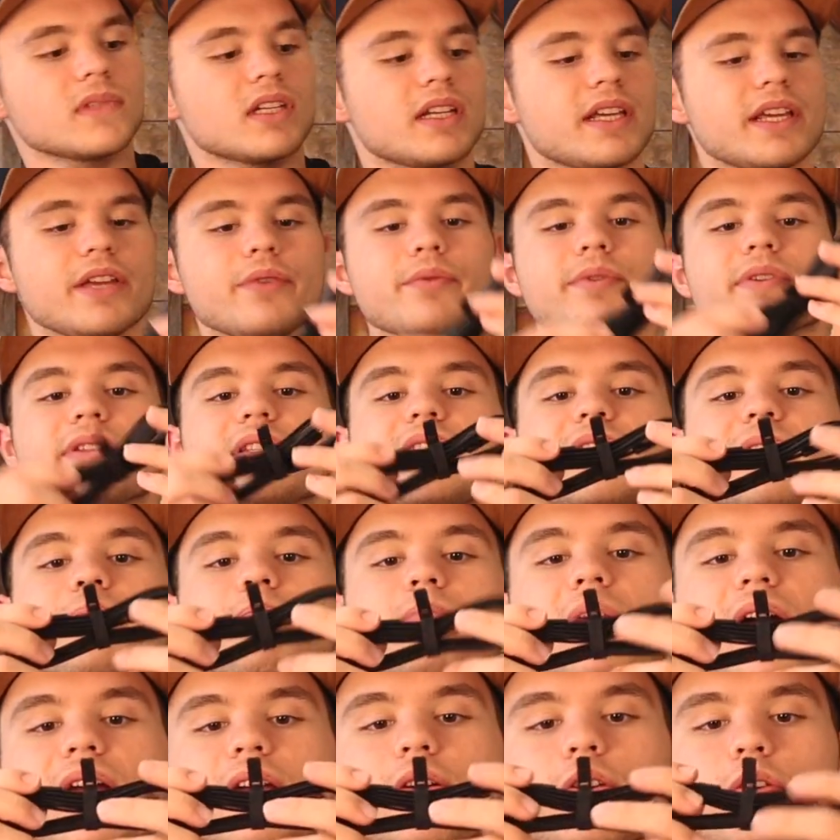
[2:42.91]
Here is the
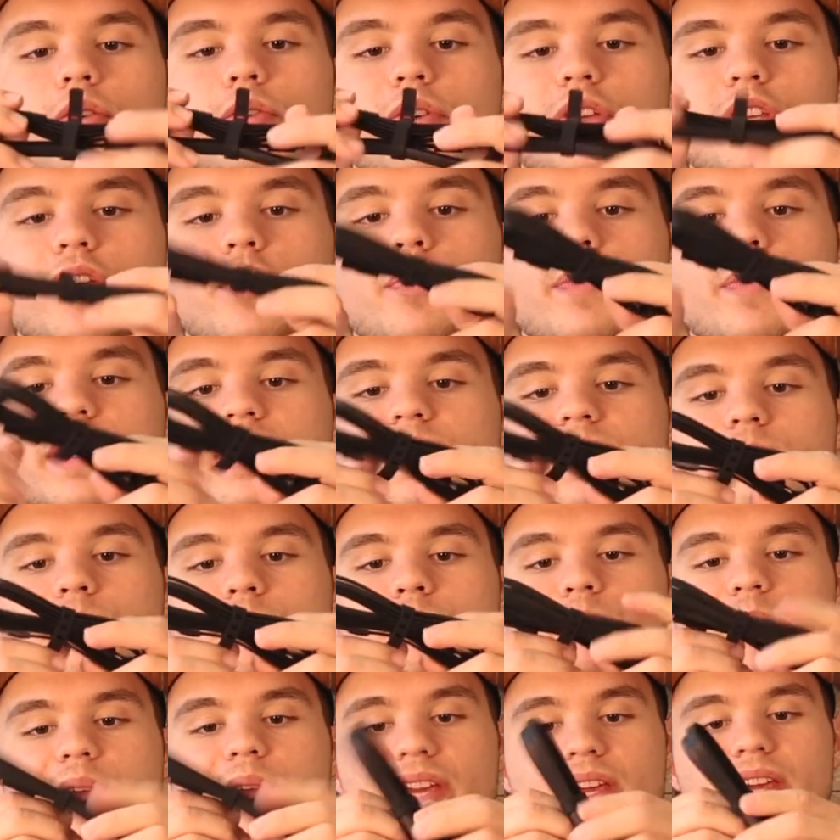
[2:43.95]
micro
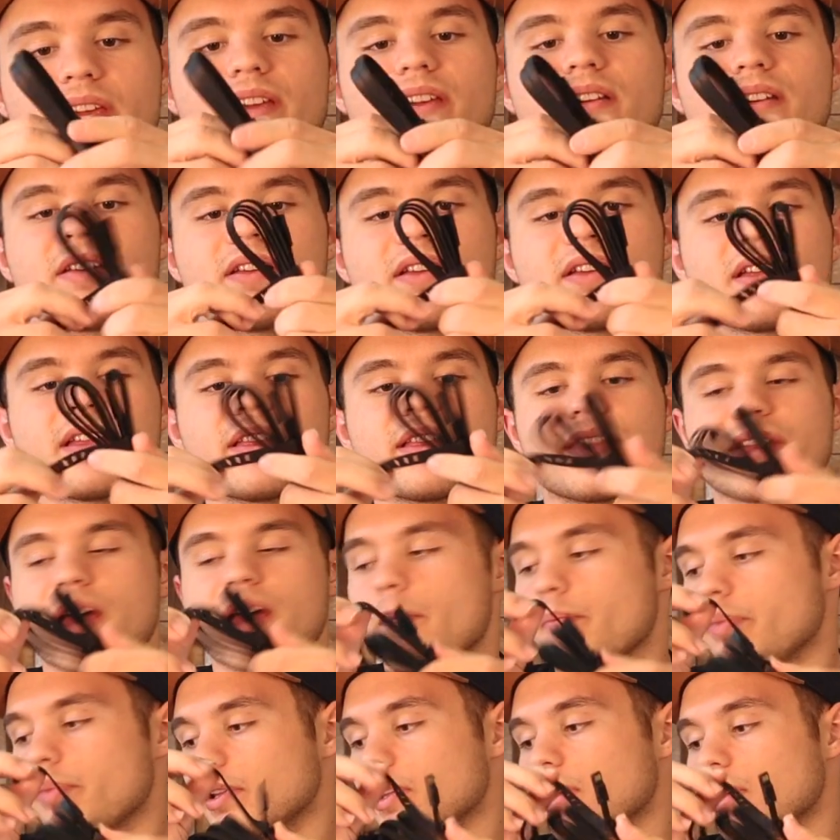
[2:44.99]
USB
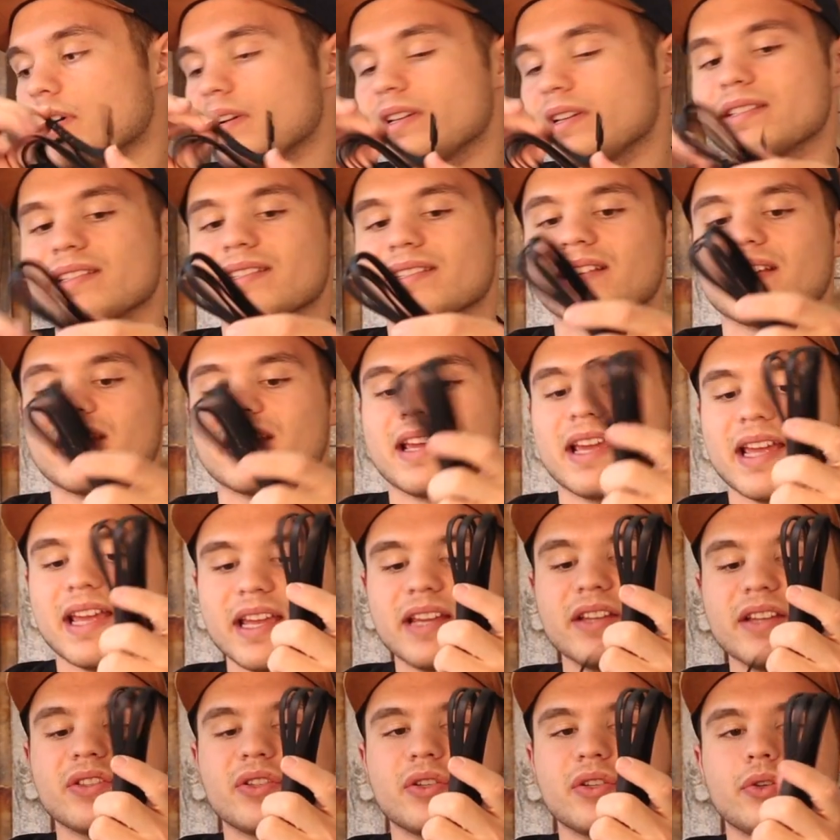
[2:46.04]
that plugs
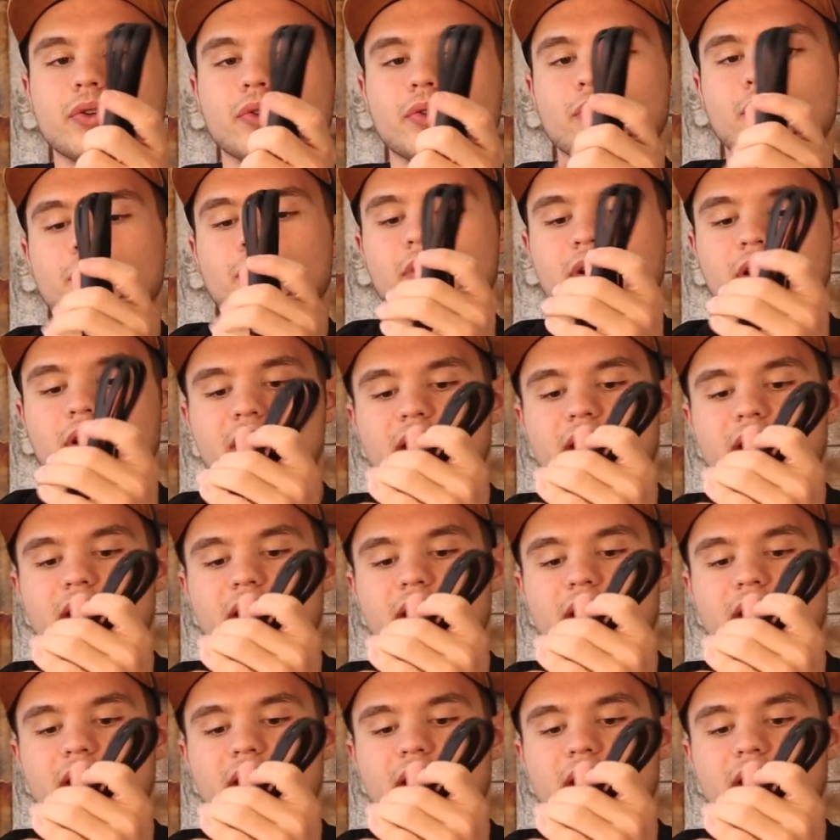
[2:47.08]
into